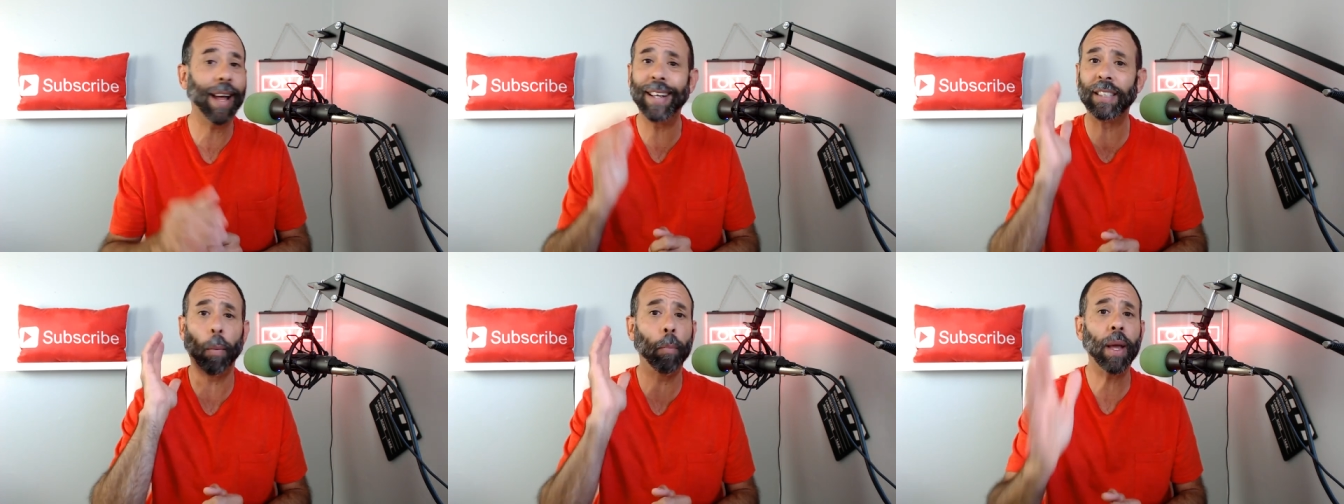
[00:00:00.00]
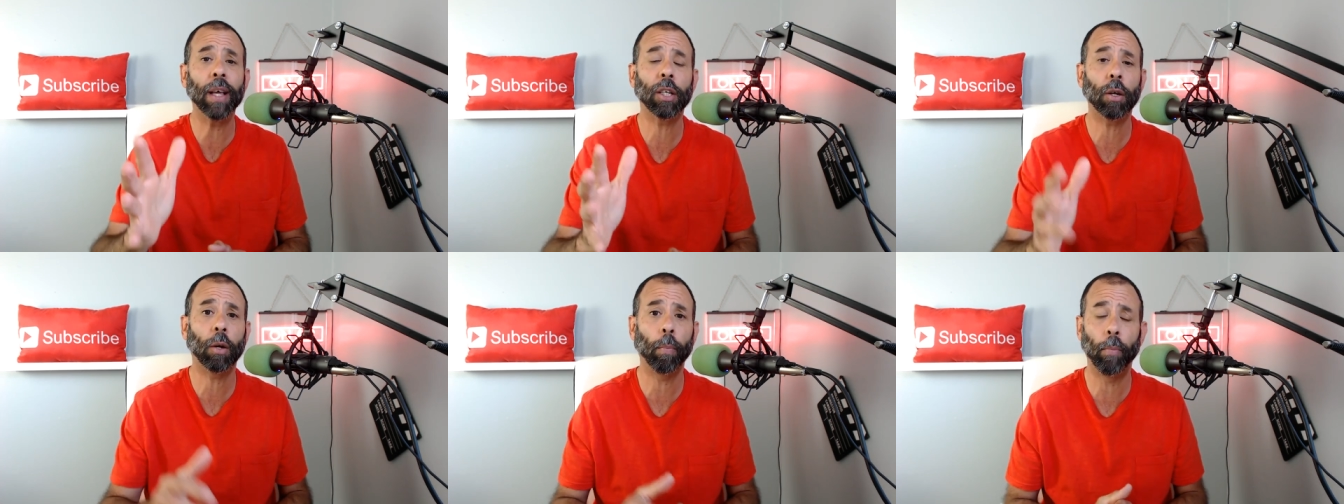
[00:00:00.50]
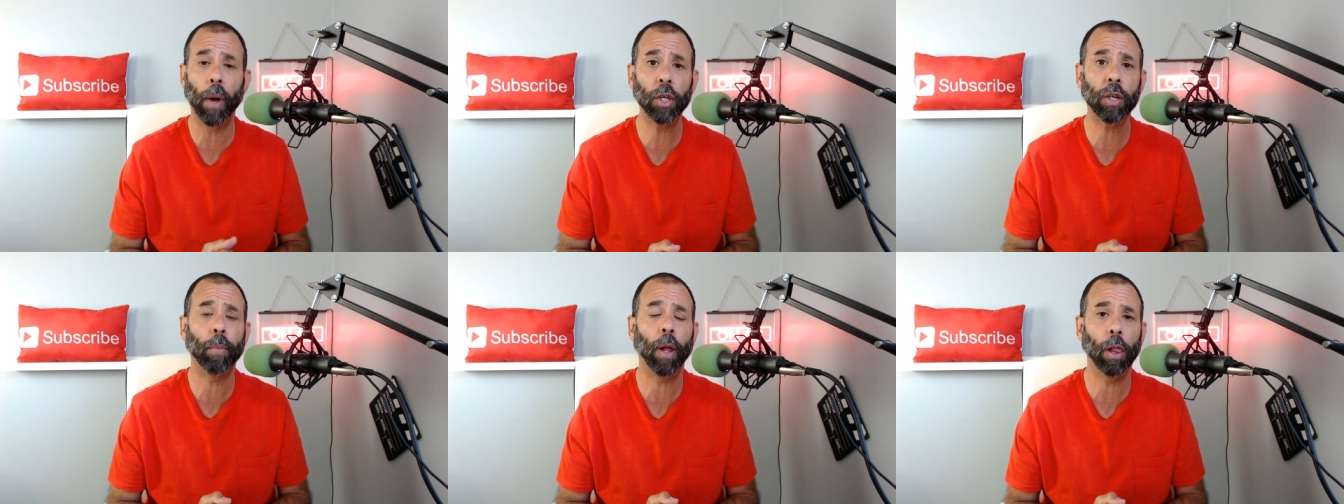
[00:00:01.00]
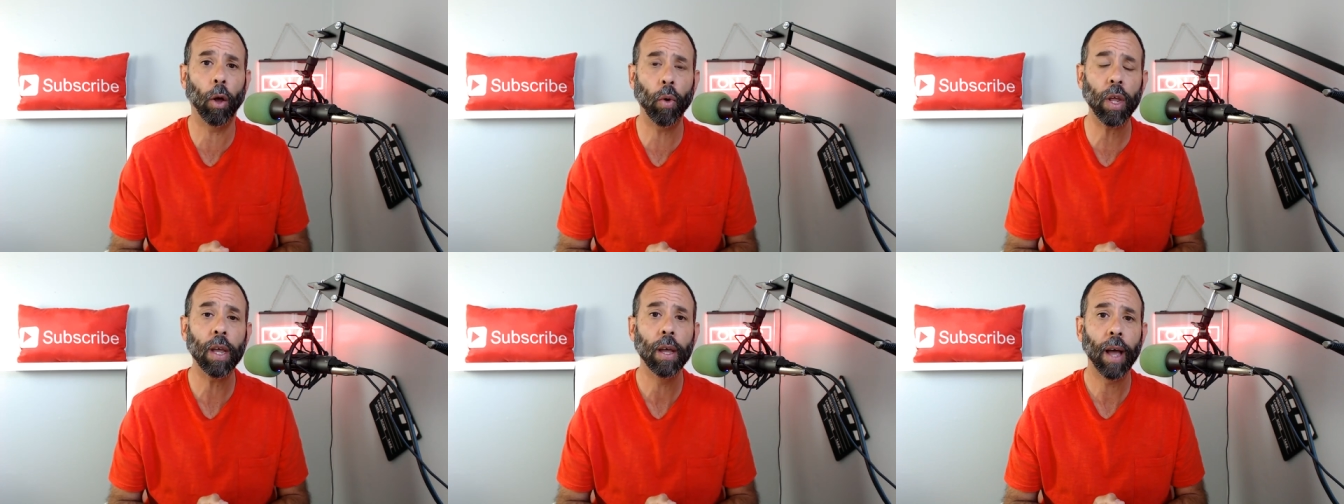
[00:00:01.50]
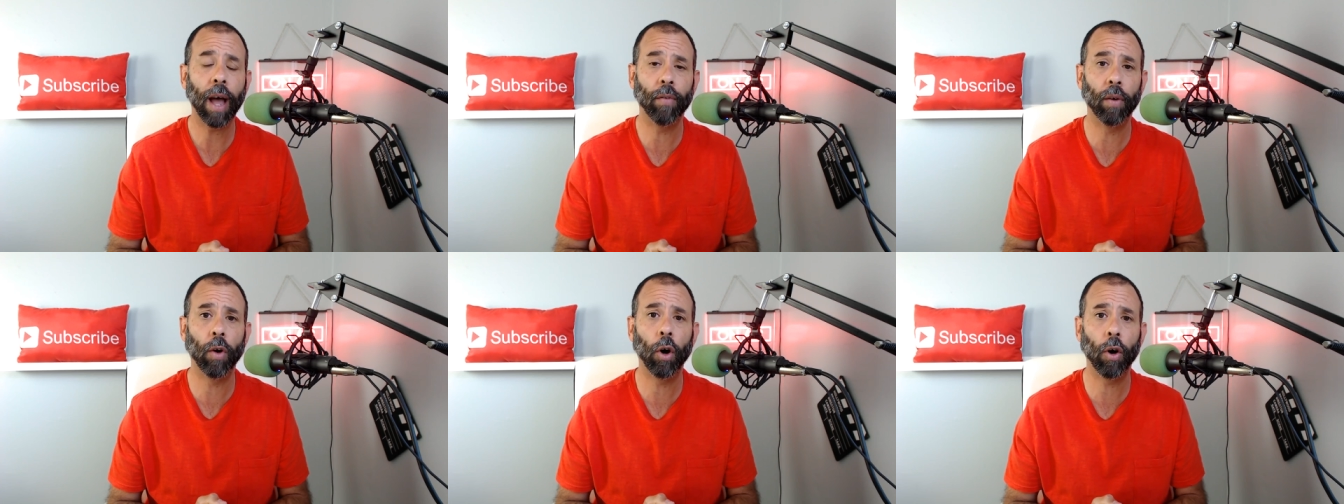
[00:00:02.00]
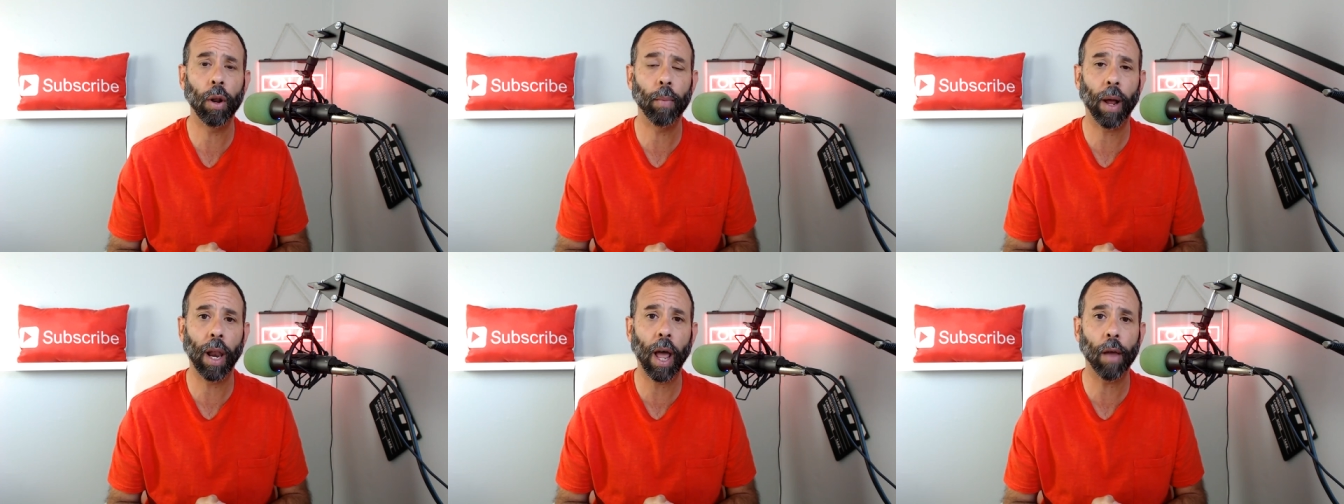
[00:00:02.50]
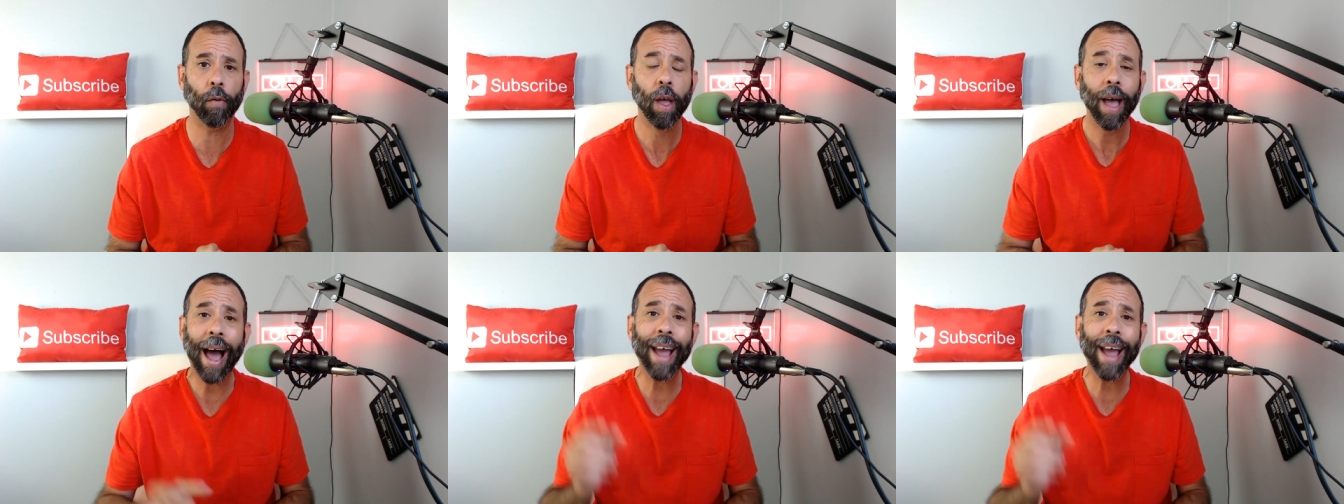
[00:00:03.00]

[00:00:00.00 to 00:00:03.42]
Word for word: That is the biggest bunch of baloney I've ever heard in my life.